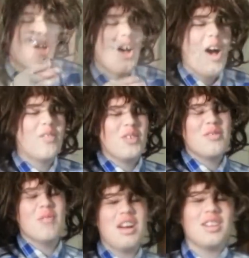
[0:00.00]
A free
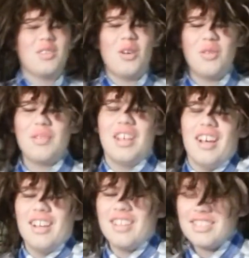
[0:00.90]
market economy,
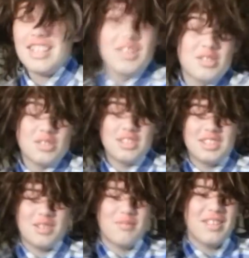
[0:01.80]
huh? Sounds good
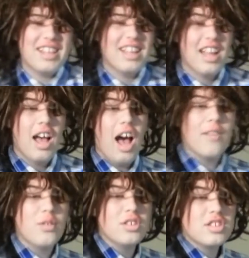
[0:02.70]
to me.
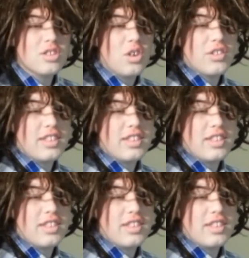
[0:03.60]
I've always thought